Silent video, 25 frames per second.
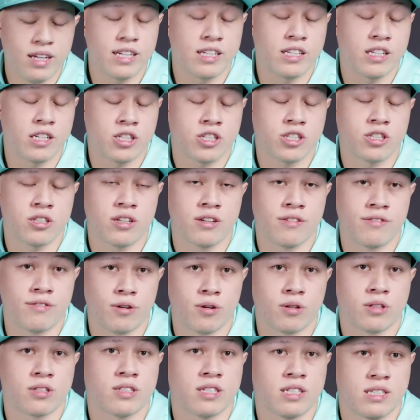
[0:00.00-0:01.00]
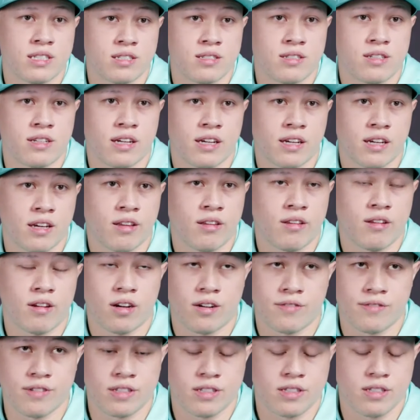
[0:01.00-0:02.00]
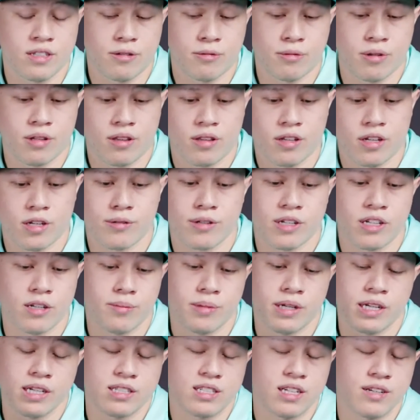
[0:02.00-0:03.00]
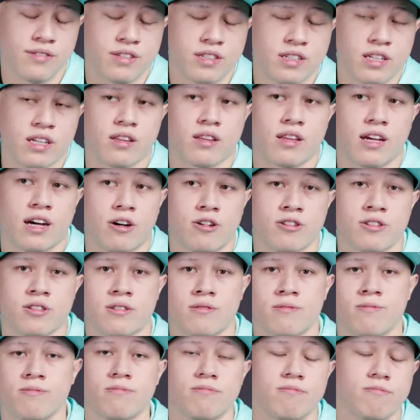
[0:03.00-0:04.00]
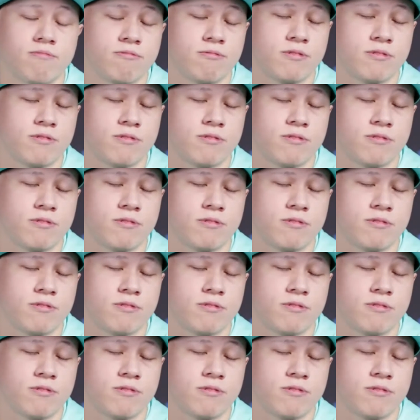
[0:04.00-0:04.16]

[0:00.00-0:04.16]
initially for season tickets, obviously, with the arena being 17,000,